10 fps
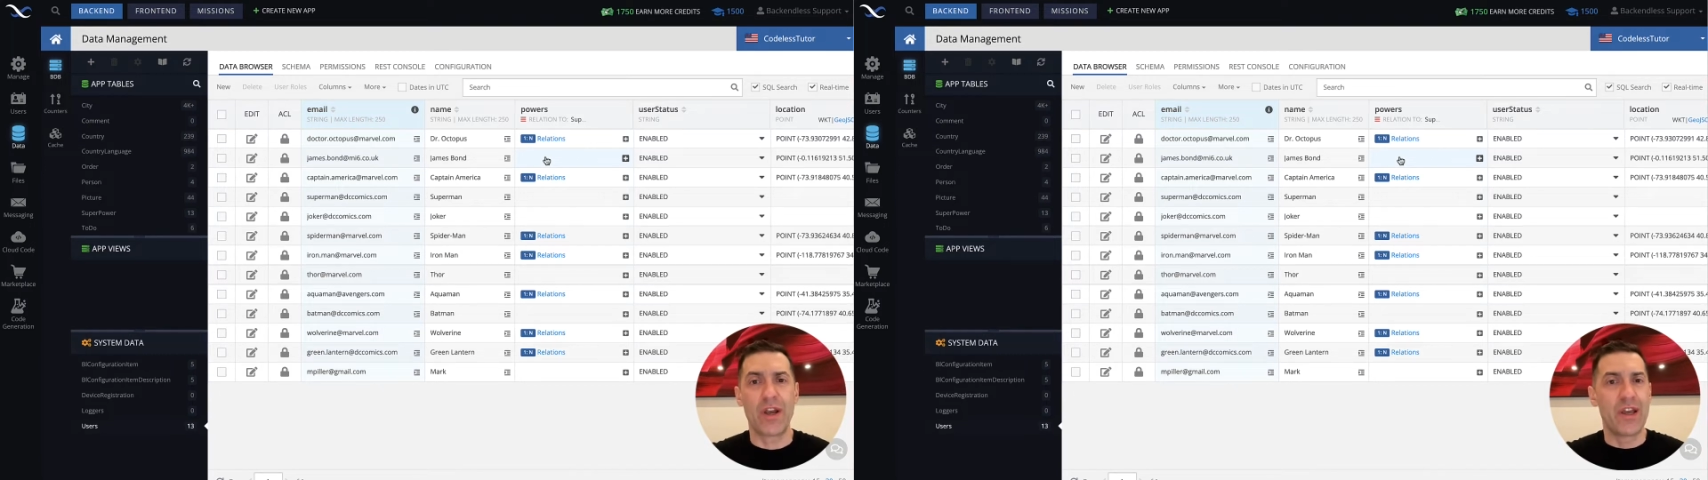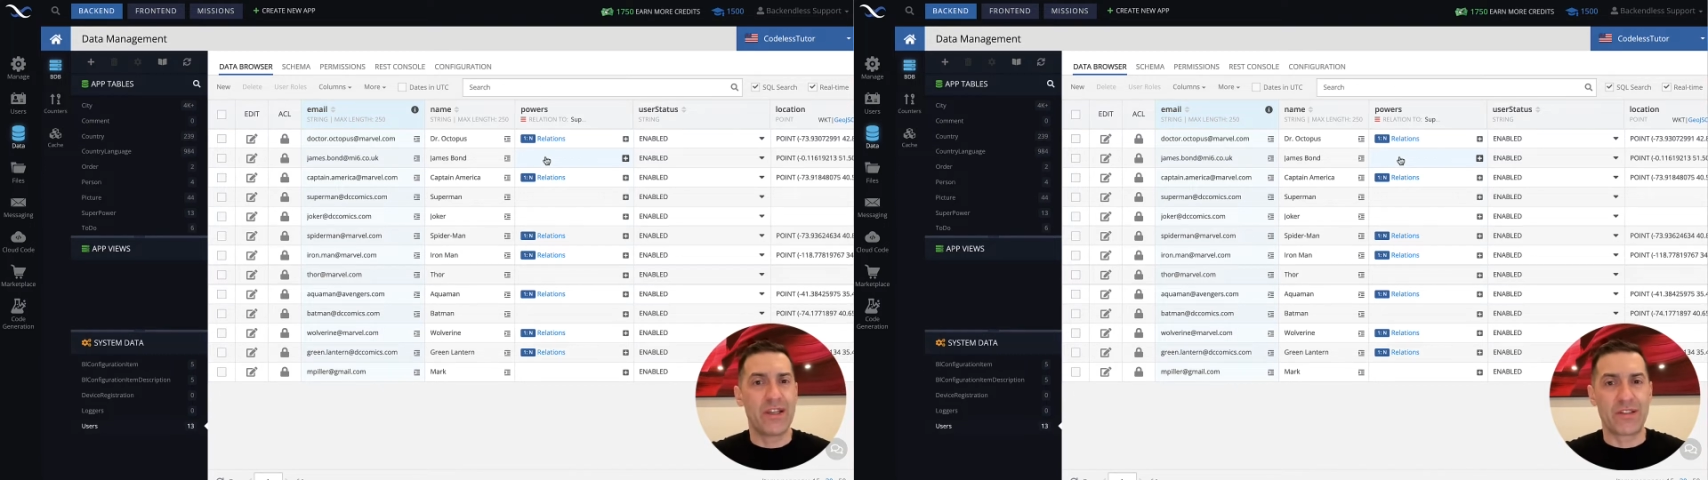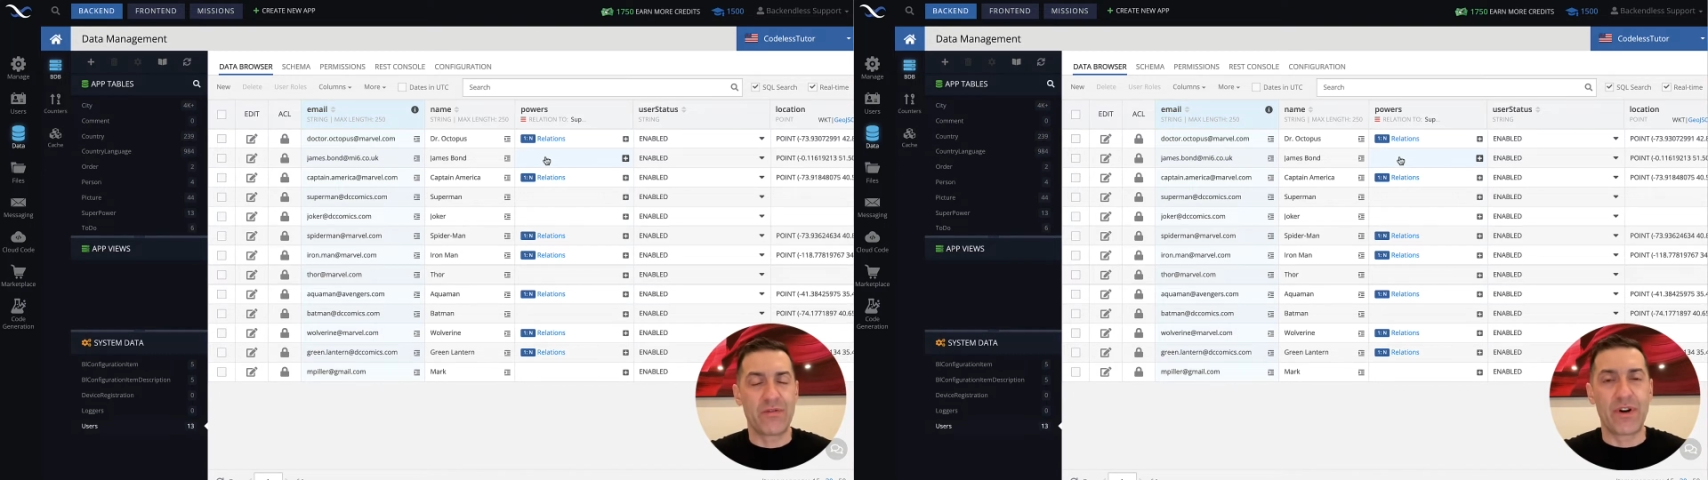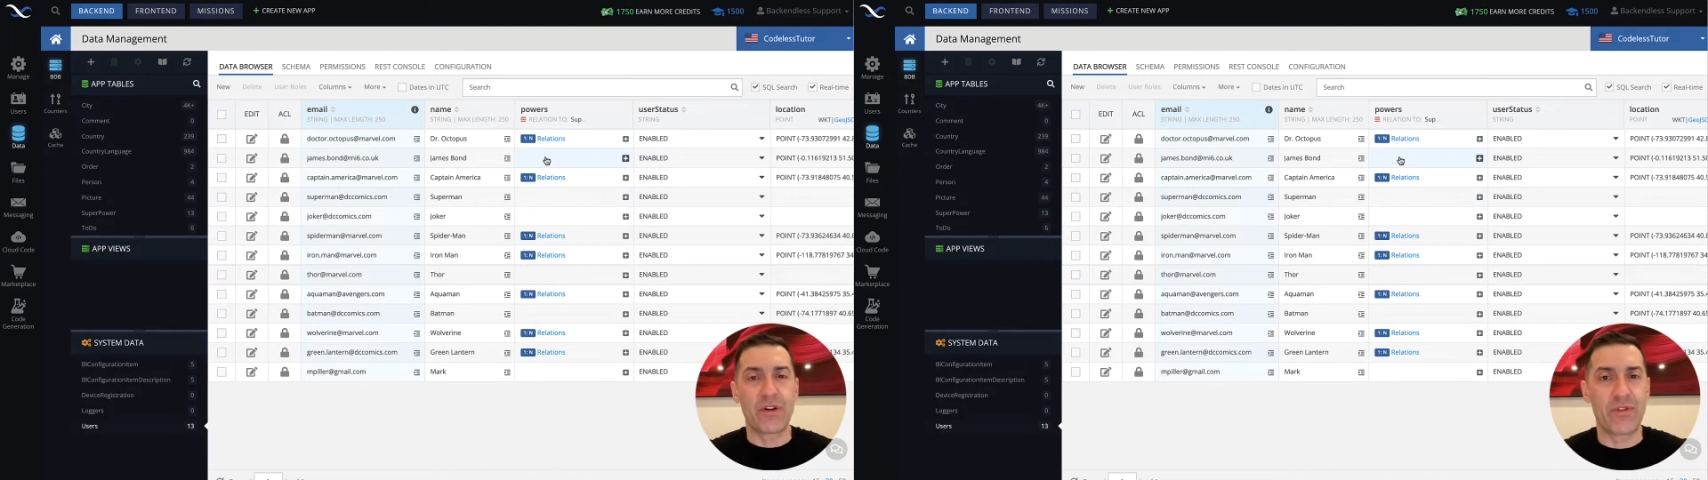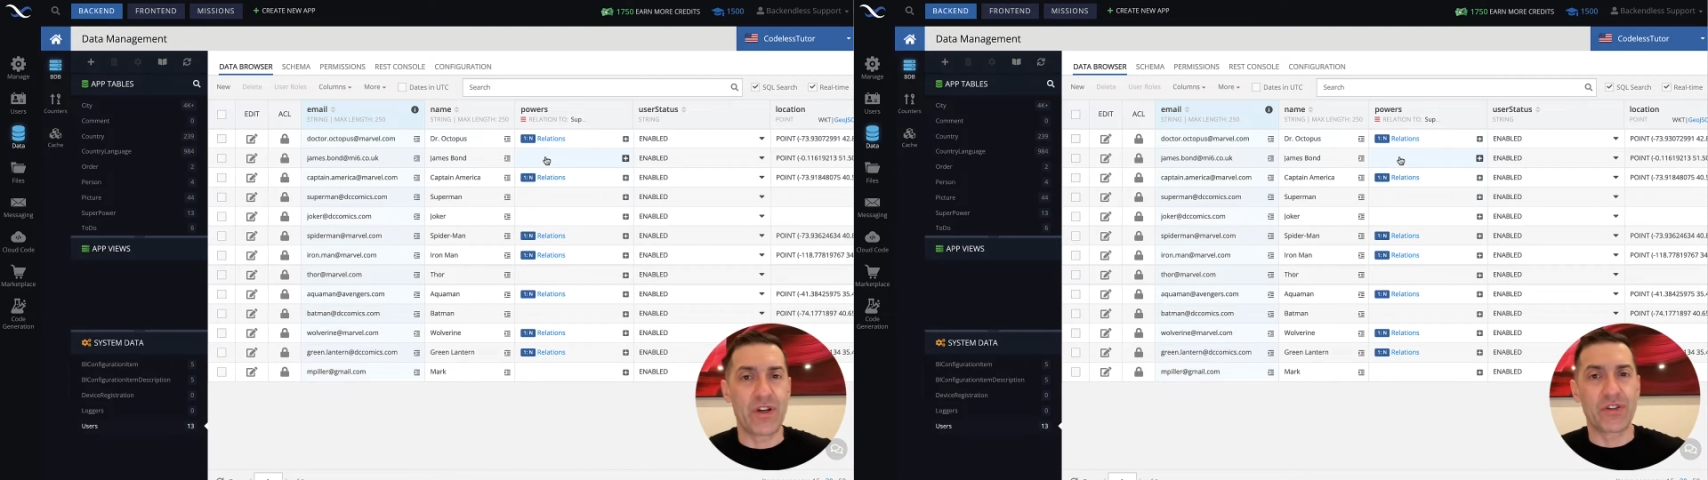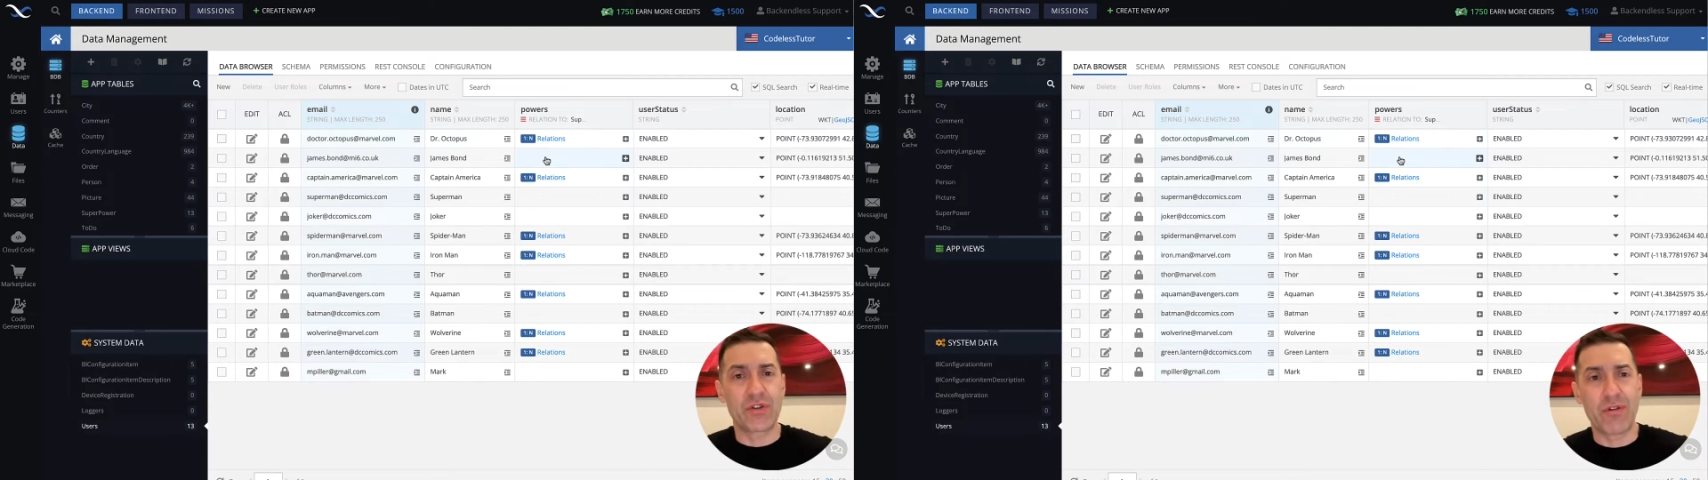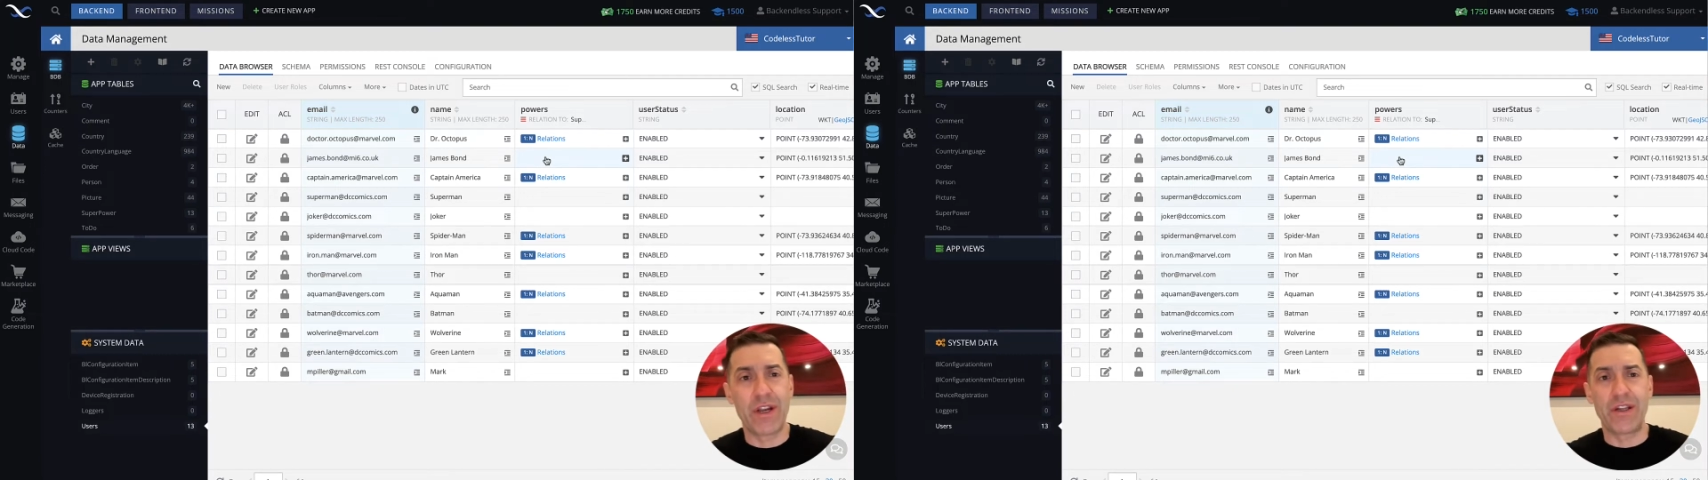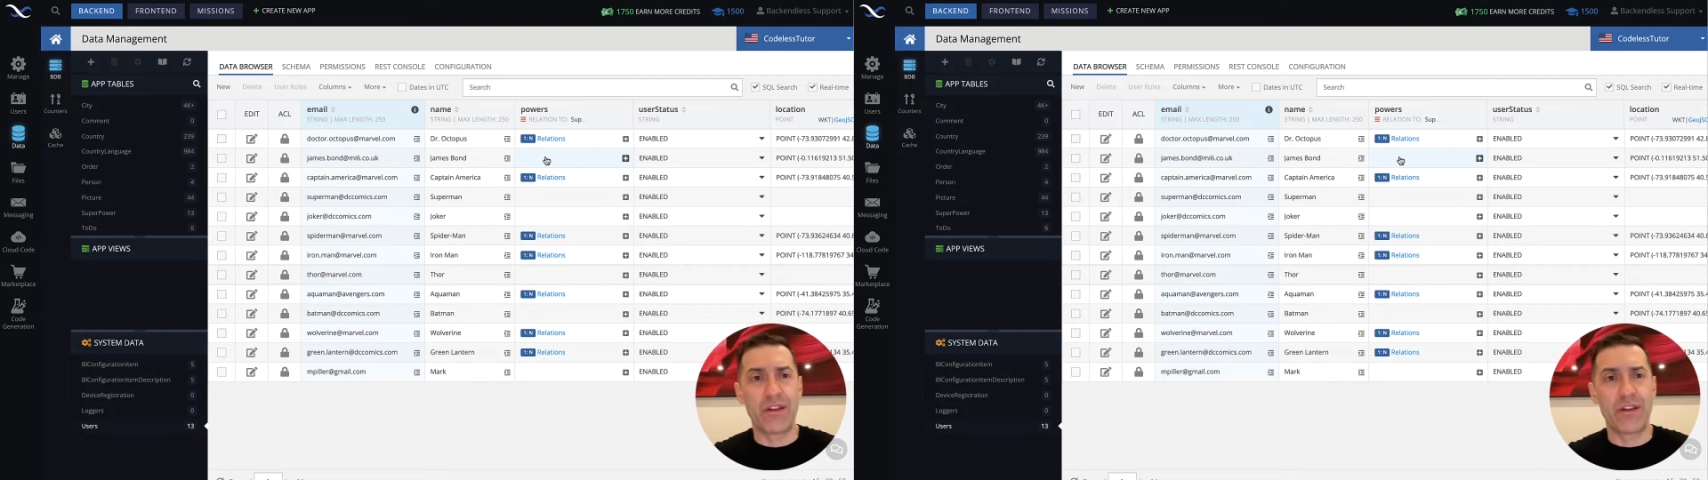is in front of their screen and